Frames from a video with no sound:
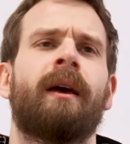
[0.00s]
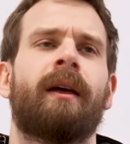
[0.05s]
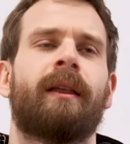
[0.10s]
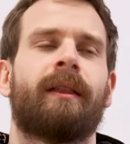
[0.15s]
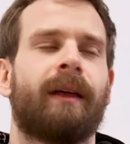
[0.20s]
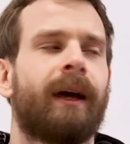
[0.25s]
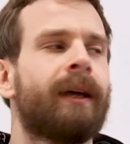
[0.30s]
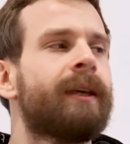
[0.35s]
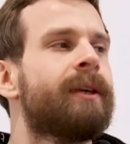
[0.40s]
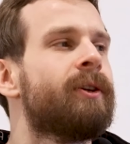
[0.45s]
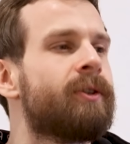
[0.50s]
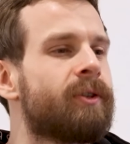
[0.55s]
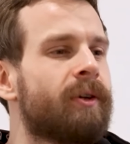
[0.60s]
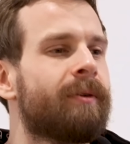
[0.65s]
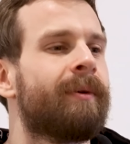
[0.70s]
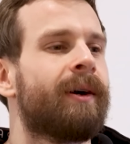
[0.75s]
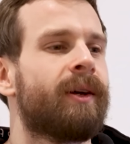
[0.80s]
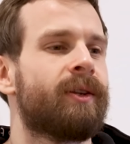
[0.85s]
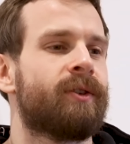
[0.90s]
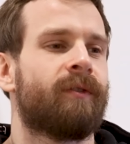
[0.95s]
Thank you so
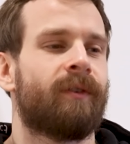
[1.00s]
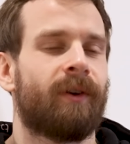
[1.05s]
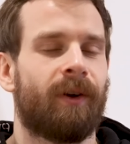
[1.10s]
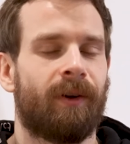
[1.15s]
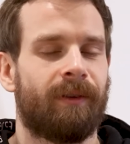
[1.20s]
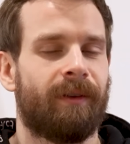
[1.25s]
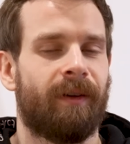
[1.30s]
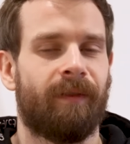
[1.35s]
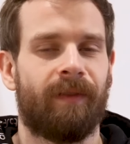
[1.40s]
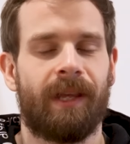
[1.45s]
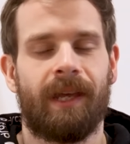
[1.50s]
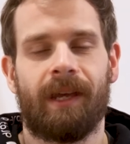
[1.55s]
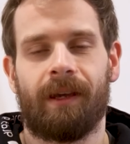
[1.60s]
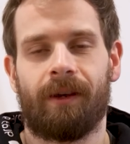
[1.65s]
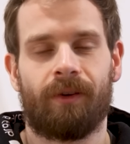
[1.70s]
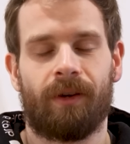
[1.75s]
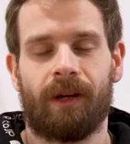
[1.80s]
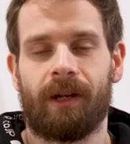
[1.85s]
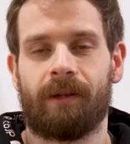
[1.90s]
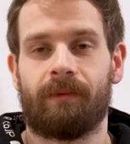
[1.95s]
much for all of the
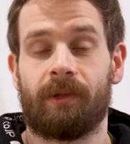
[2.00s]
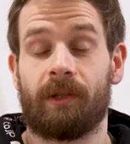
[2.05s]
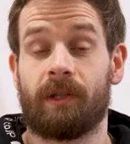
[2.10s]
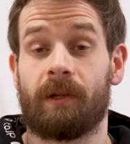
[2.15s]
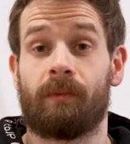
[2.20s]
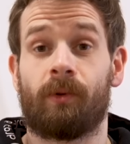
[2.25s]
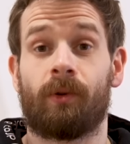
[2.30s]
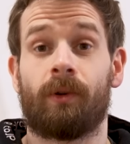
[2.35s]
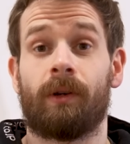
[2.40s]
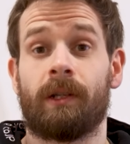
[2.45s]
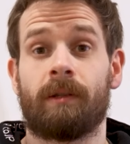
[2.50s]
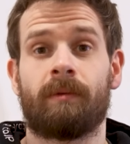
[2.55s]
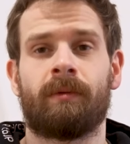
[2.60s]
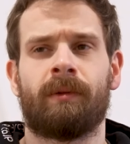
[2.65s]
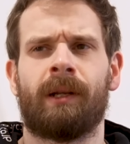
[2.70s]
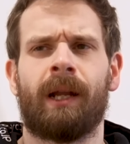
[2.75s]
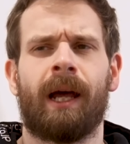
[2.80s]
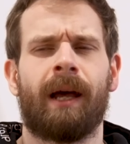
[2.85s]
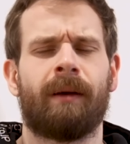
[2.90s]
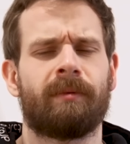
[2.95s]
incredible support. It's
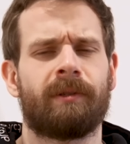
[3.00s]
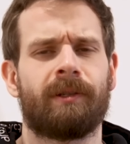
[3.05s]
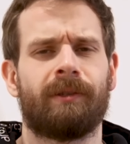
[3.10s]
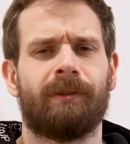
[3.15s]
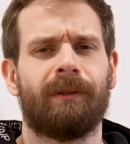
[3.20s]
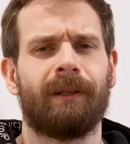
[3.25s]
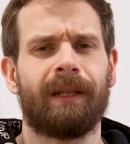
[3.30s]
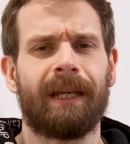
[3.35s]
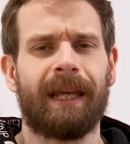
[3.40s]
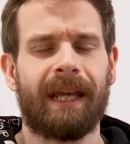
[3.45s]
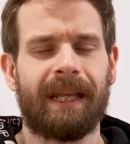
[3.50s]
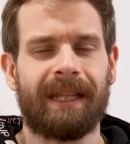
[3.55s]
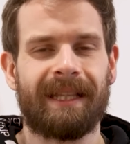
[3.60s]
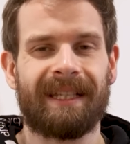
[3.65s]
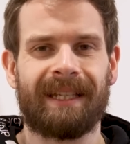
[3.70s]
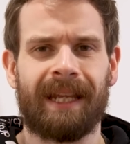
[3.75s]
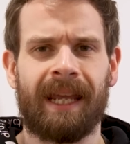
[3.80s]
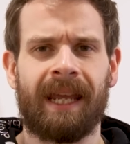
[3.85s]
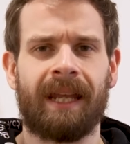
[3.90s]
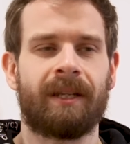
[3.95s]
been absolutely
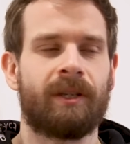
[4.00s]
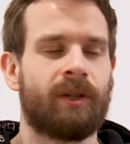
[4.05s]
insane.